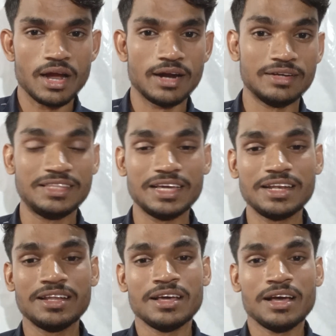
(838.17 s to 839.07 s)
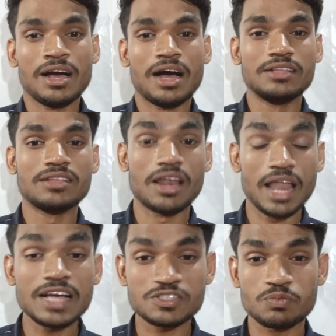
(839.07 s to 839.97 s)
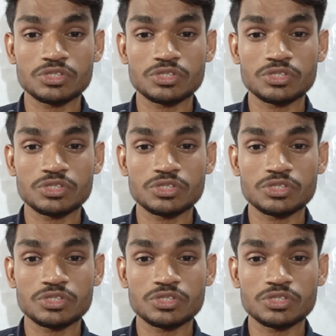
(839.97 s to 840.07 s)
and then in the last